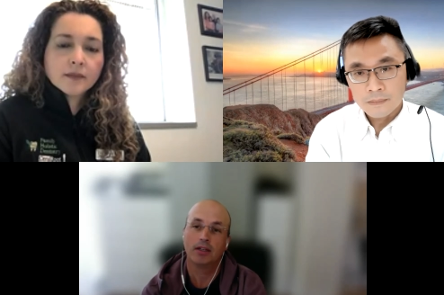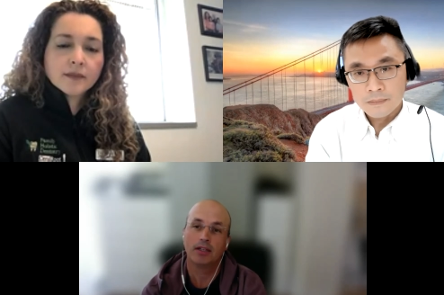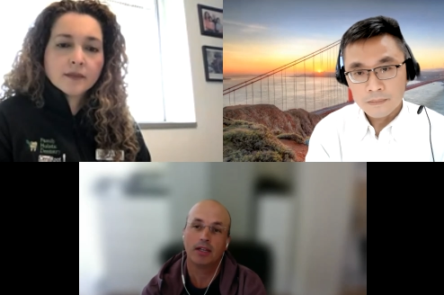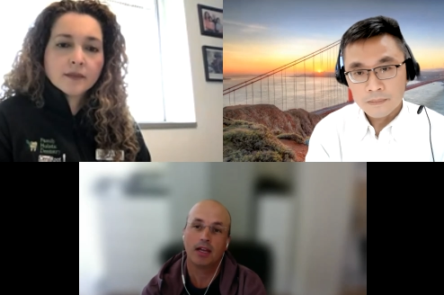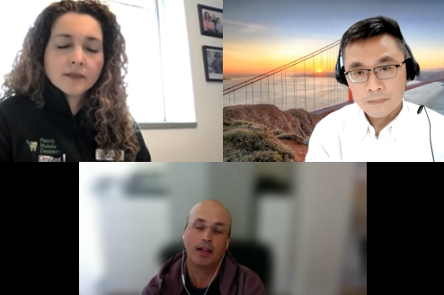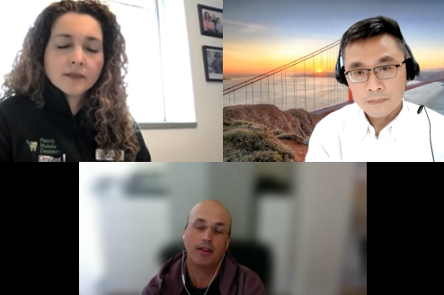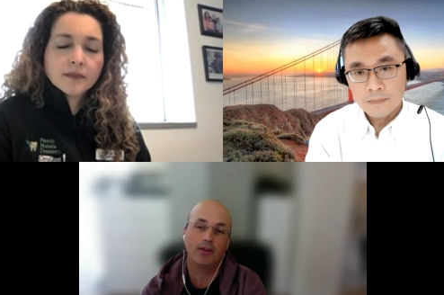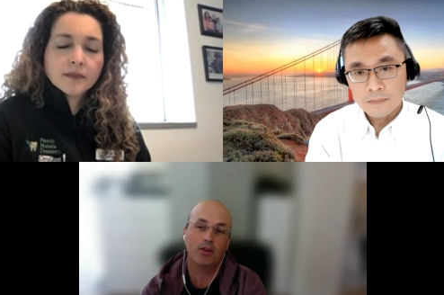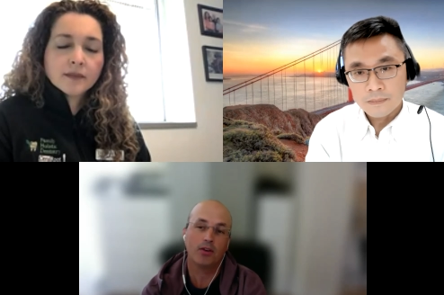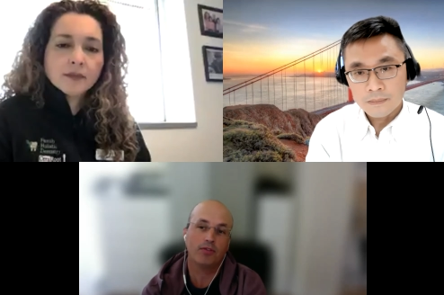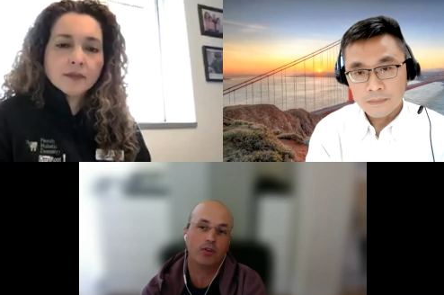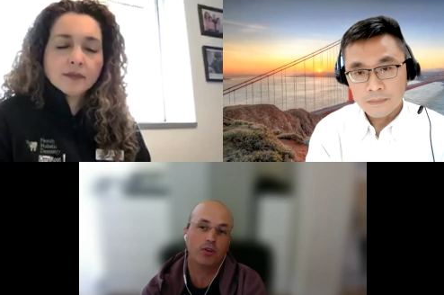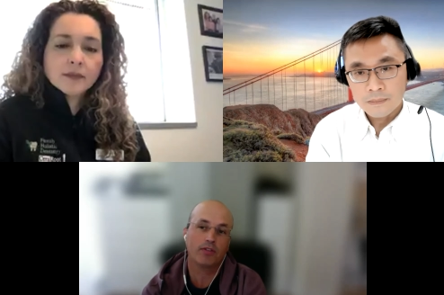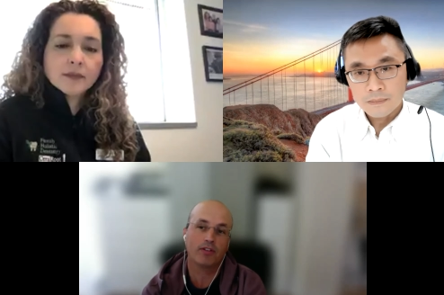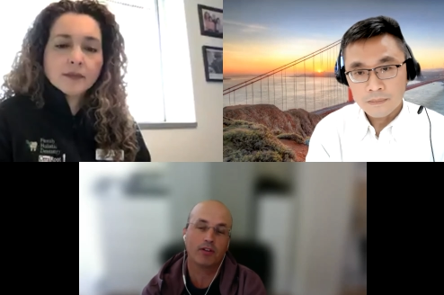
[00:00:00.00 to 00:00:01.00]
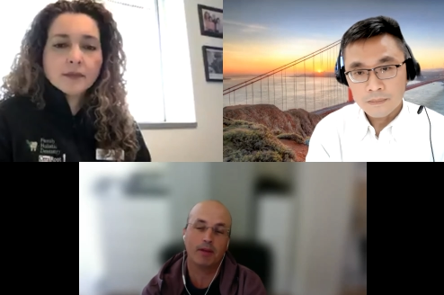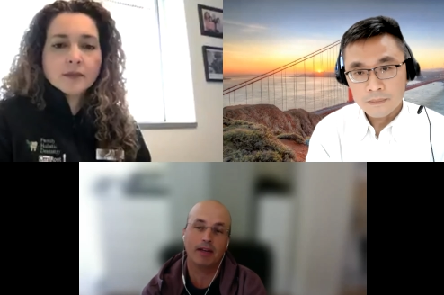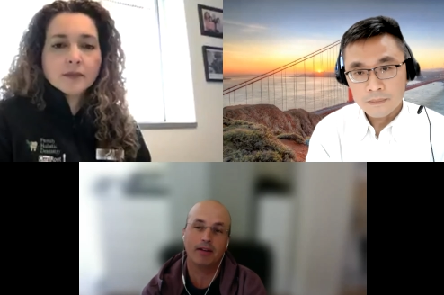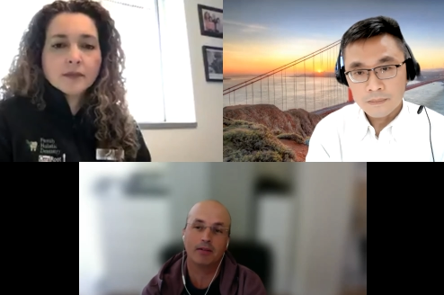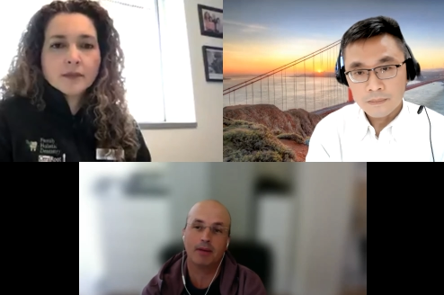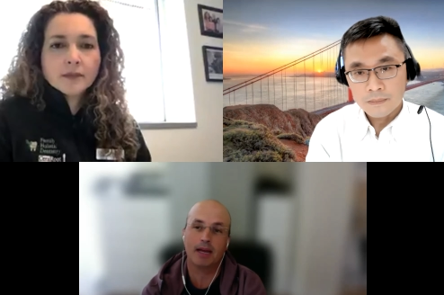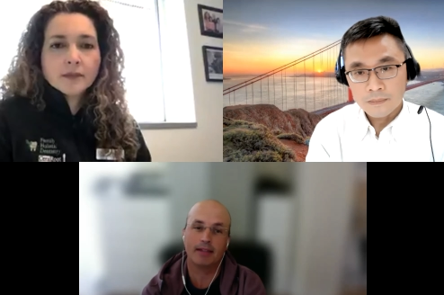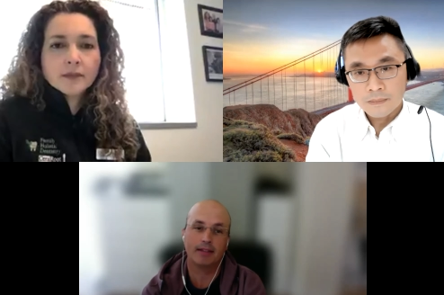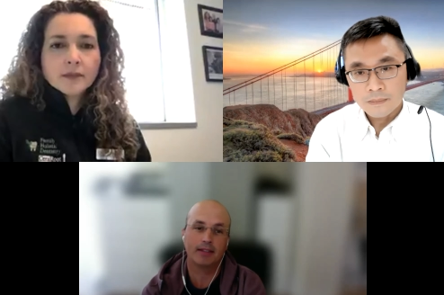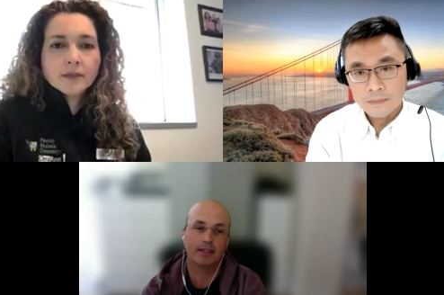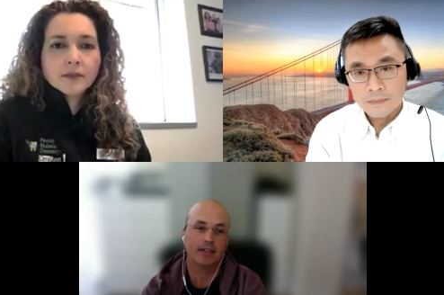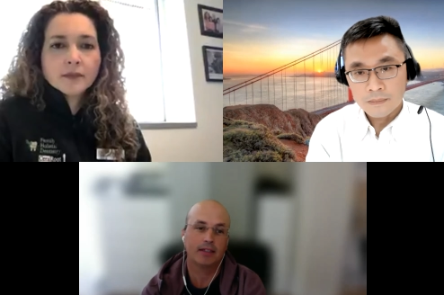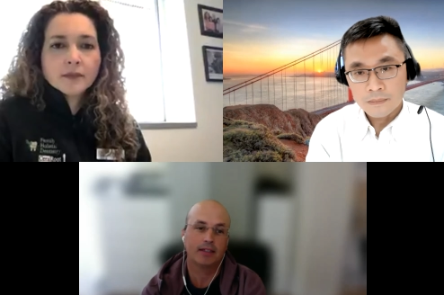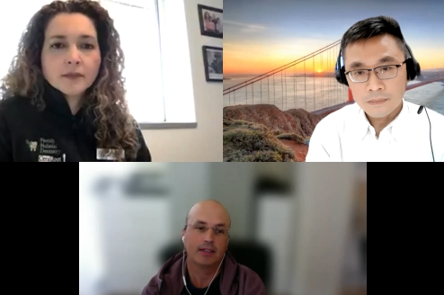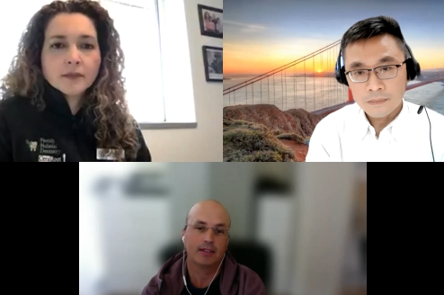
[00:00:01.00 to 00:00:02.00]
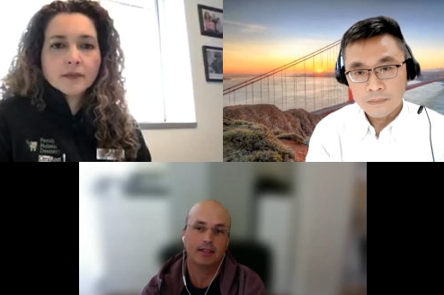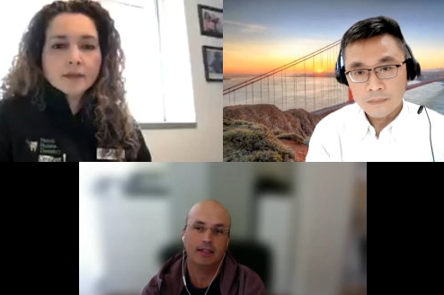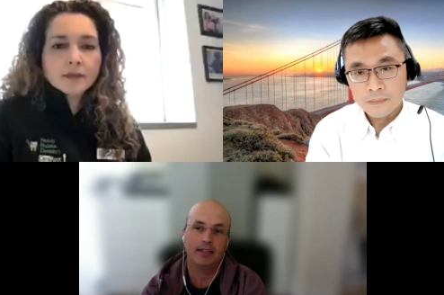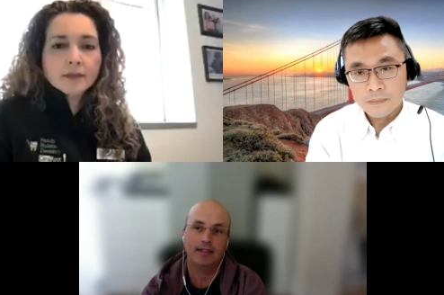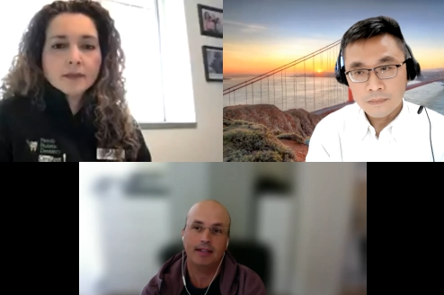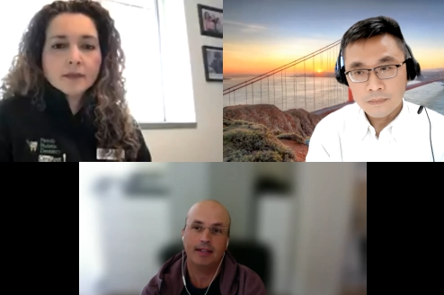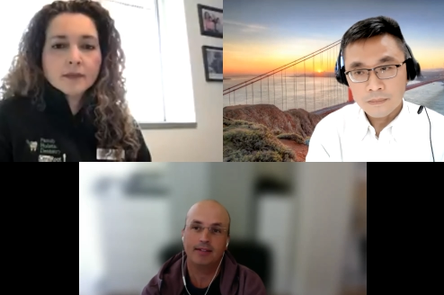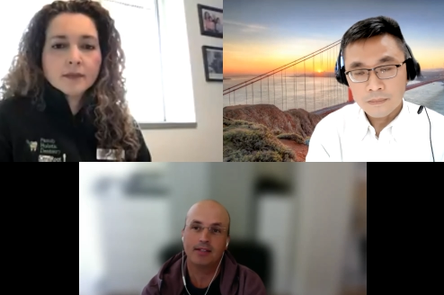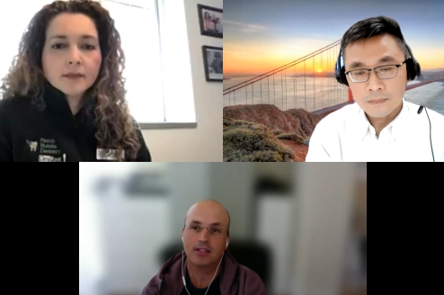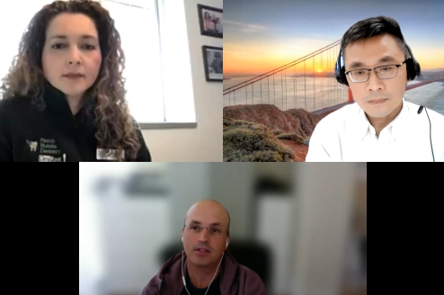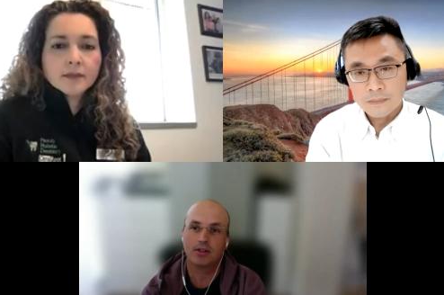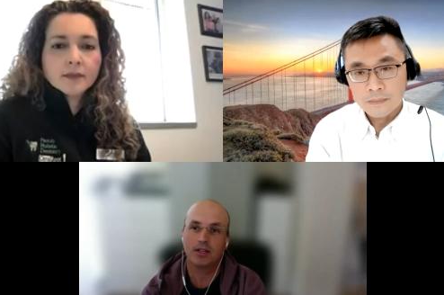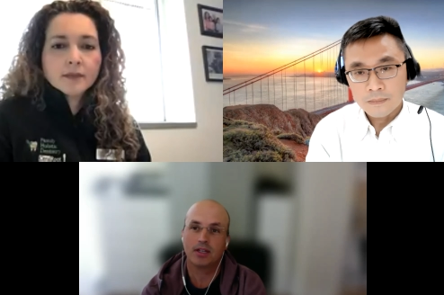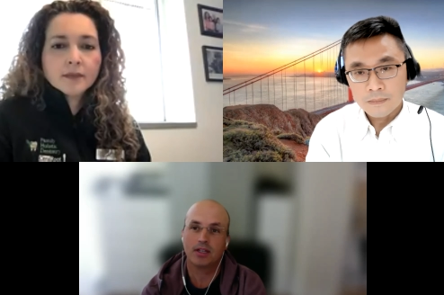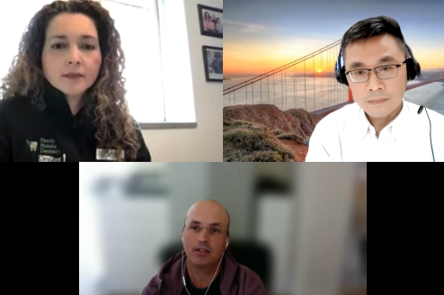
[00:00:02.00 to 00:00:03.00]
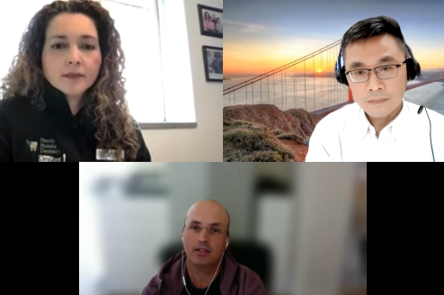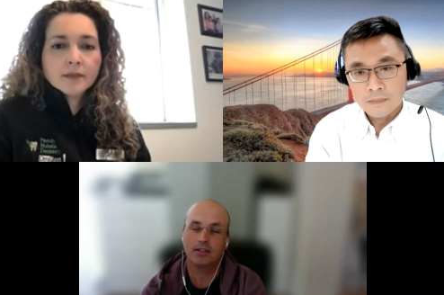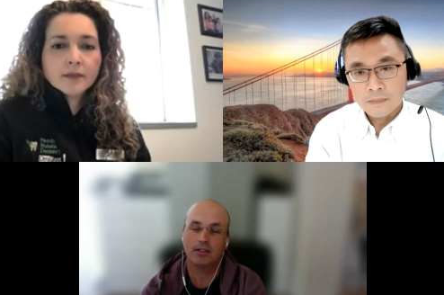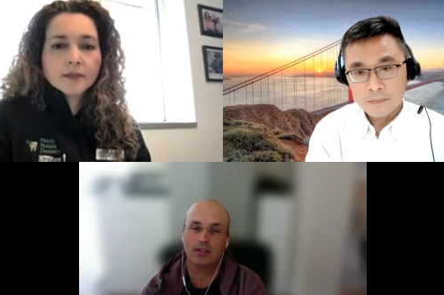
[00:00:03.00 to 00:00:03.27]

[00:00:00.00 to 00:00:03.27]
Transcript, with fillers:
Speaker 1: I don't know if you are familiar, but in dentistry,